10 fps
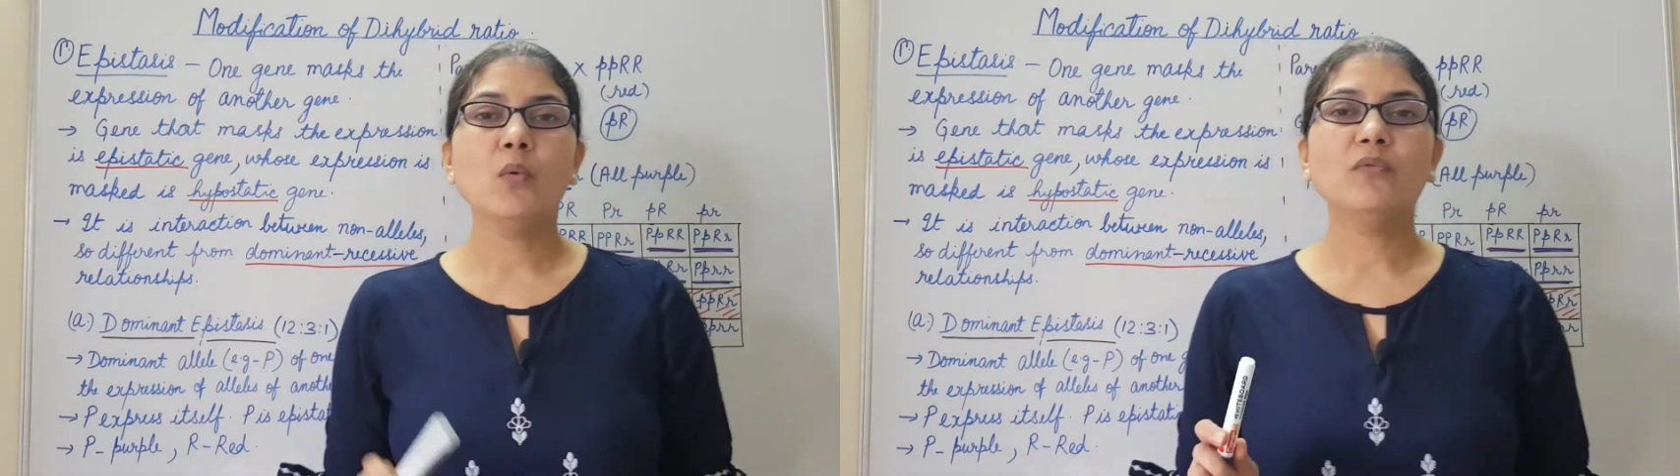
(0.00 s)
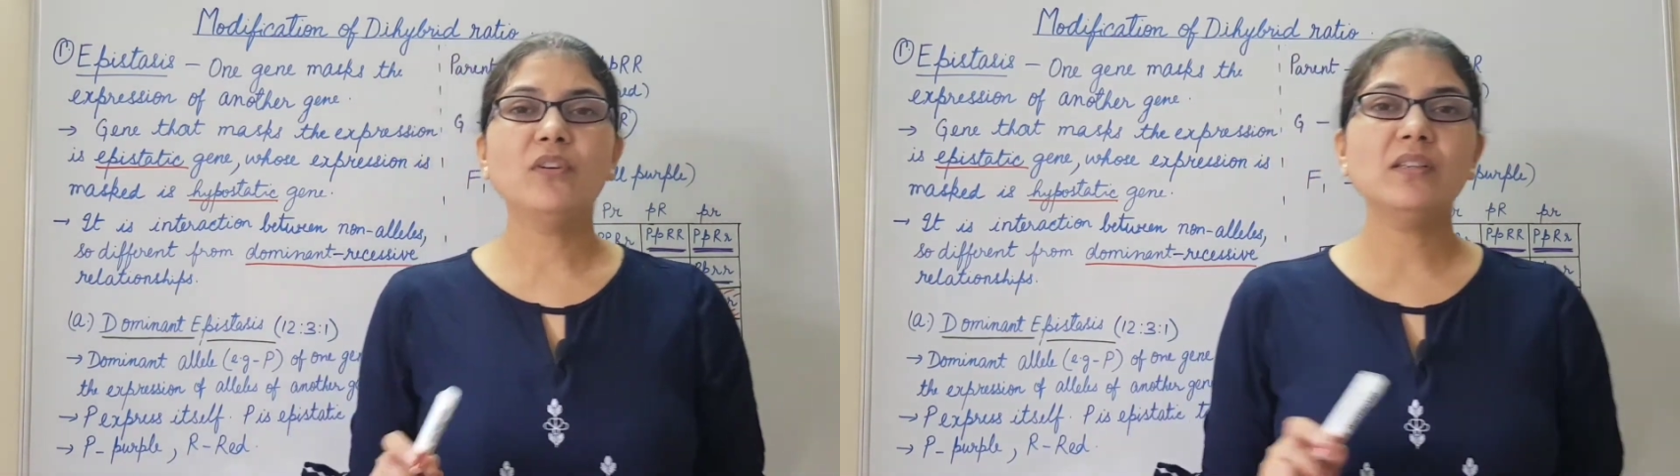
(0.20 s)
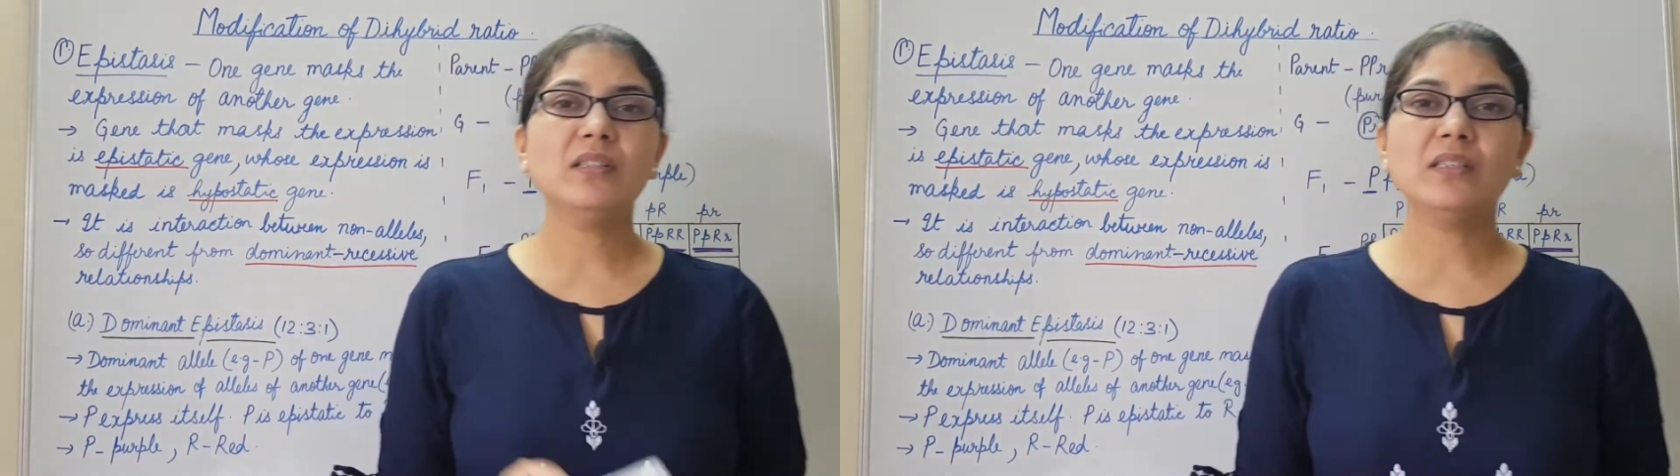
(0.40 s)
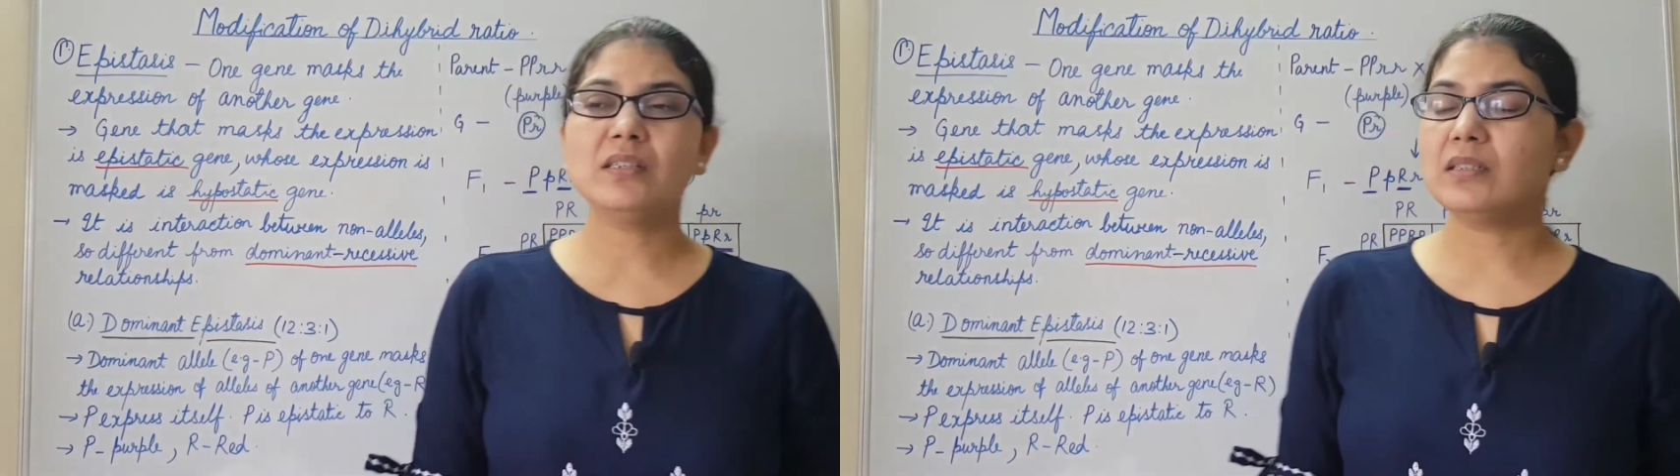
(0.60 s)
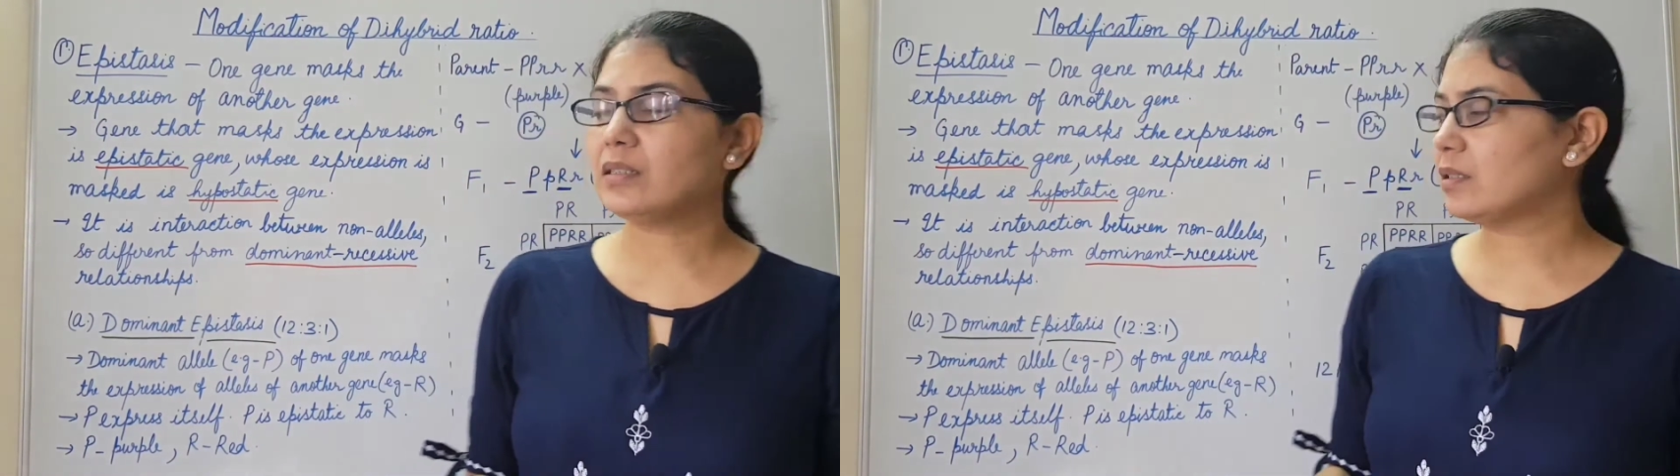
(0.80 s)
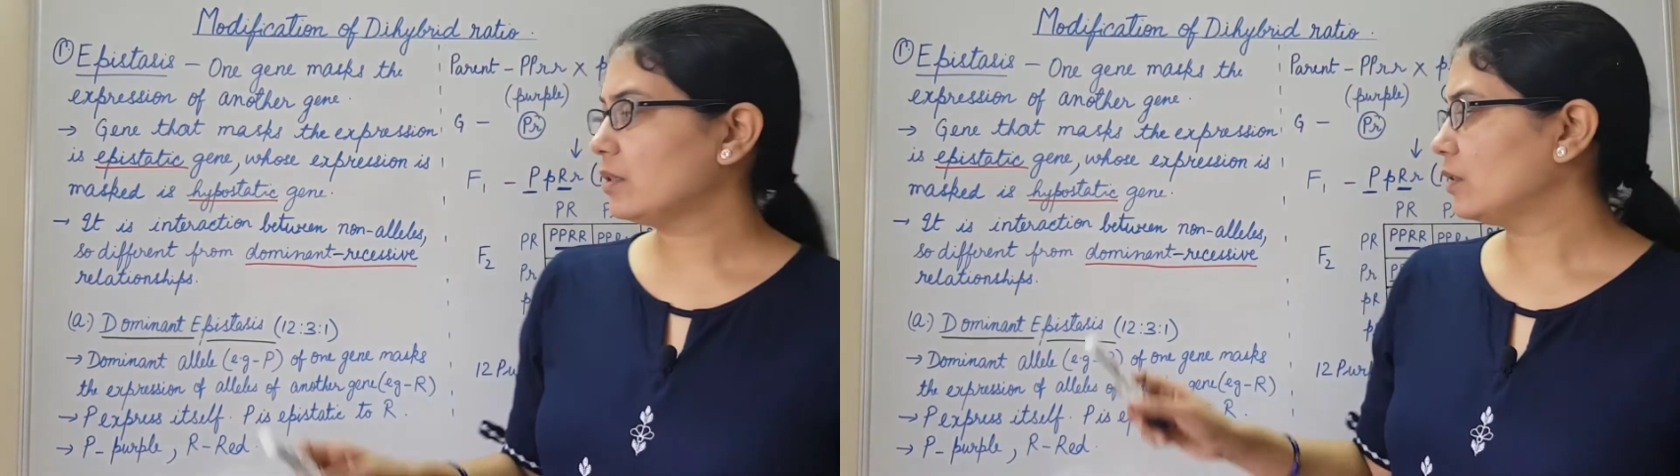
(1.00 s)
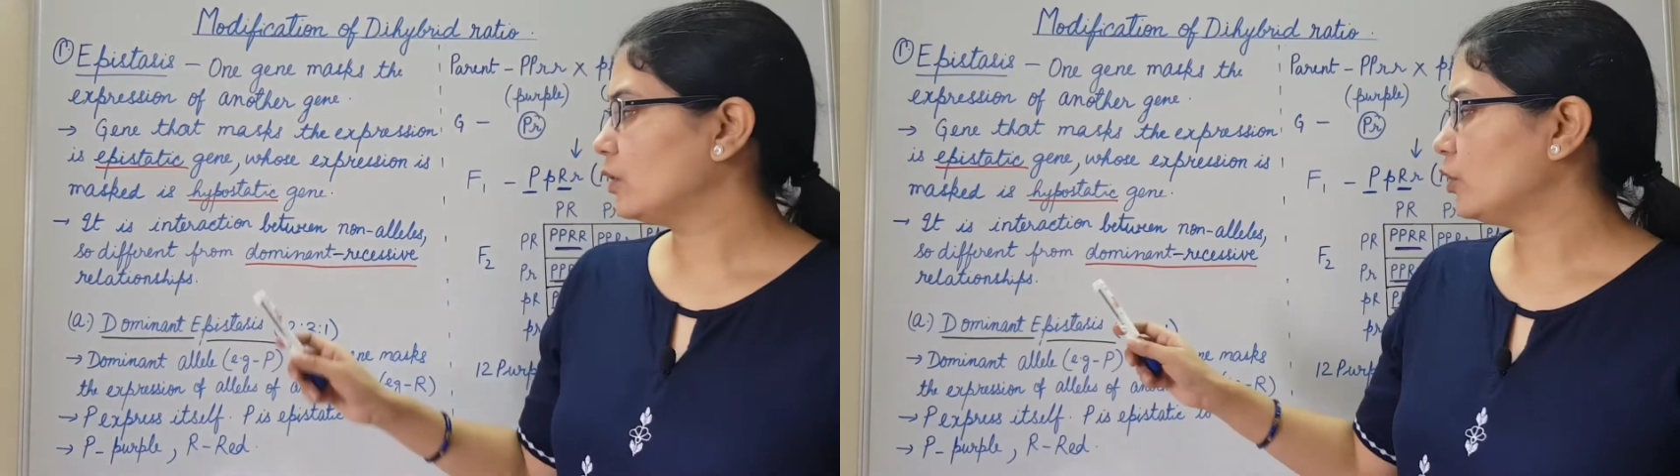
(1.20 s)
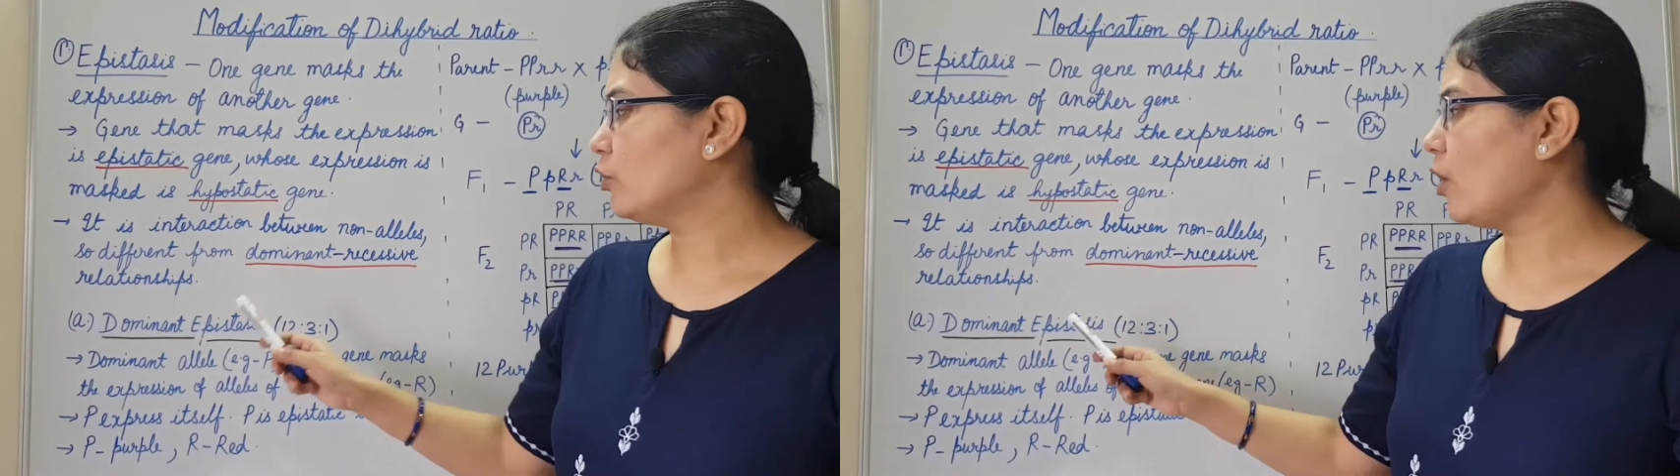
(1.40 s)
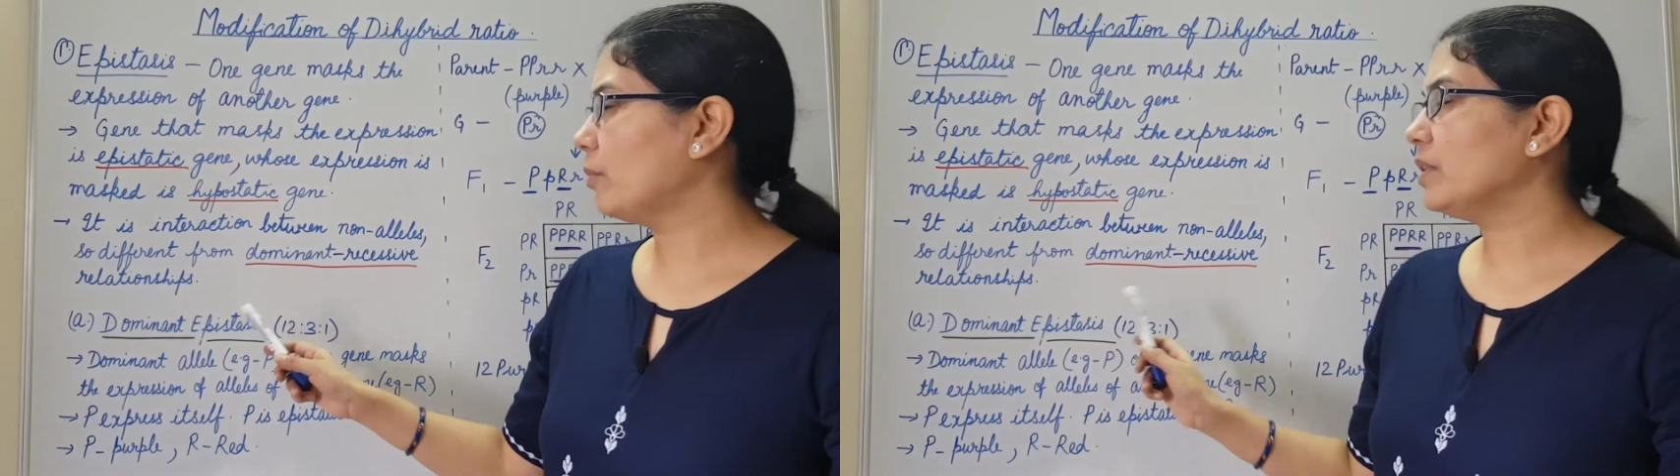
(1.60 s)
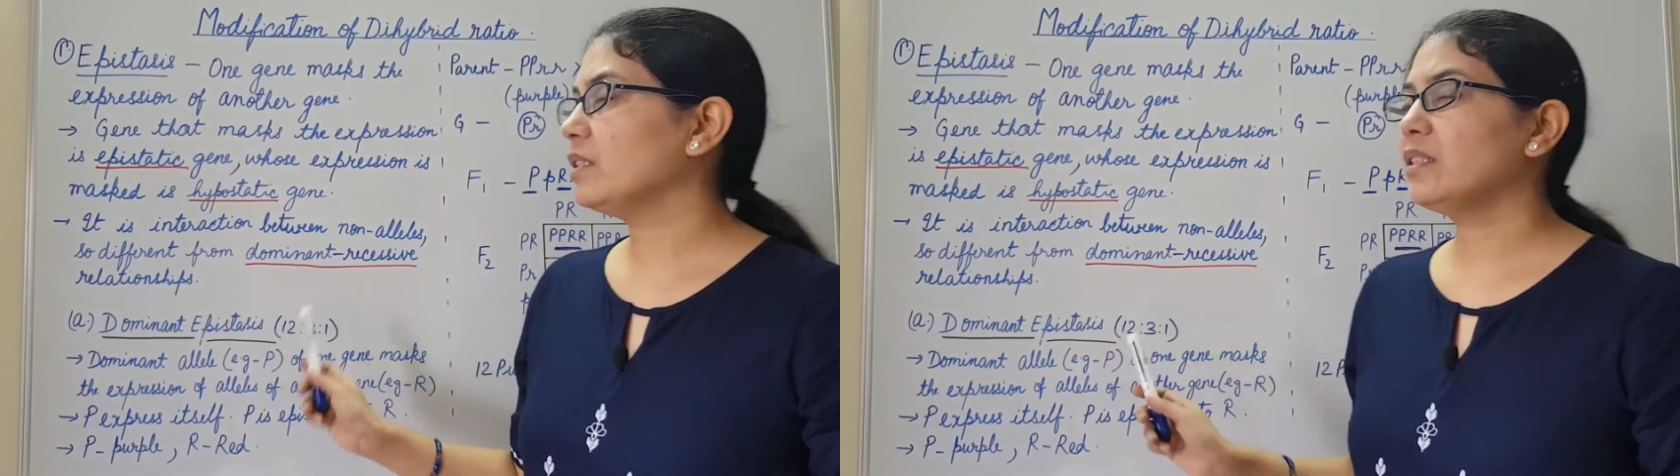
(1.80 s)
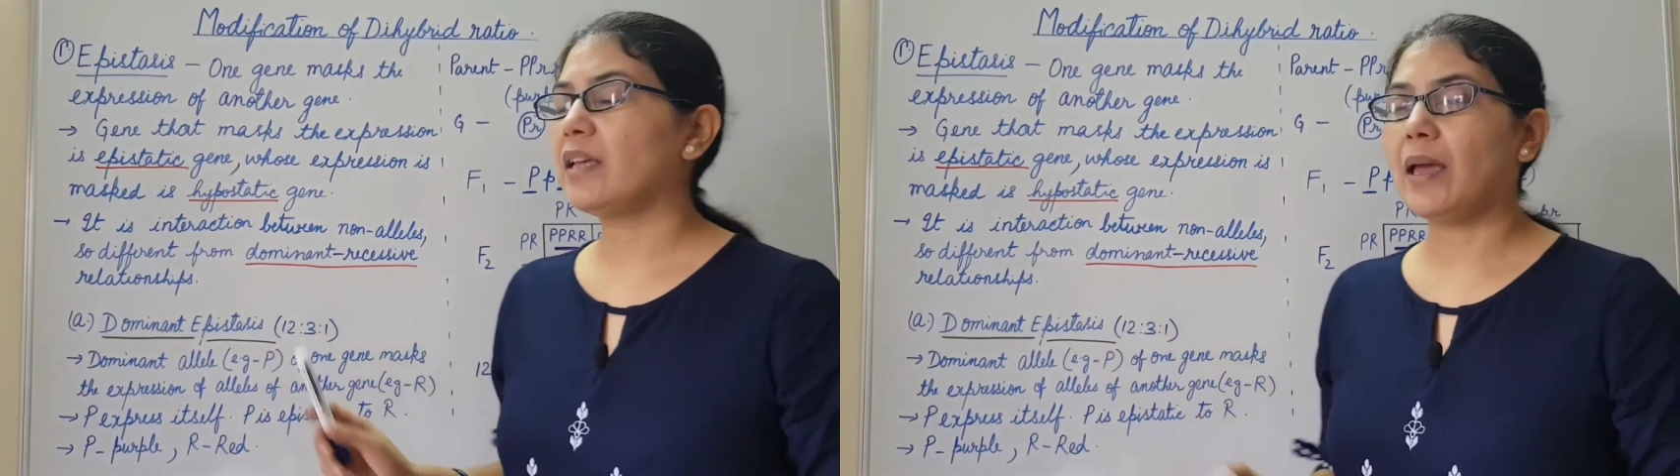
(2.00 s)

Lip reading: First is dominant